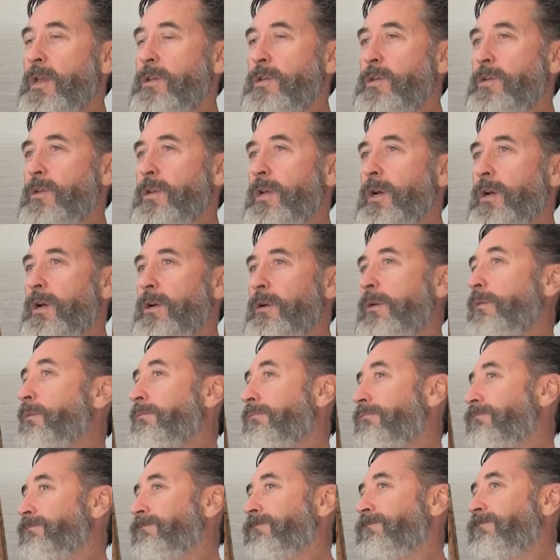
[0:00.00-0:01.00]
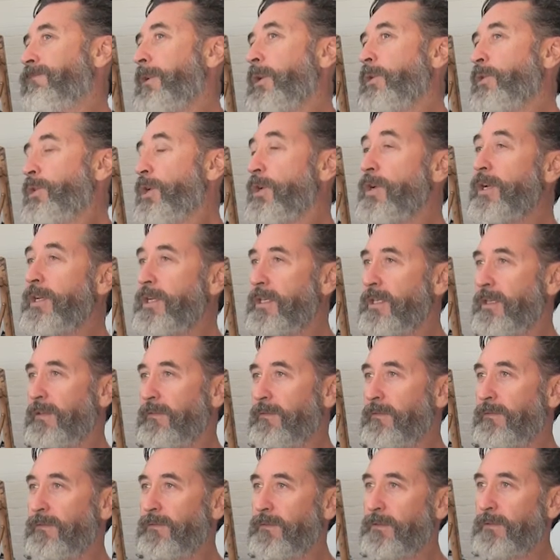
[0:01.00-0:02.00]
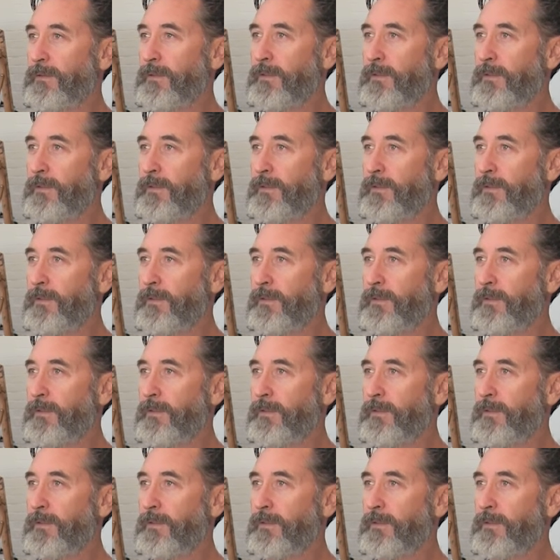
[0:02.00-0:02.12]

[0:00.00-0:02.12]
you know, alternative.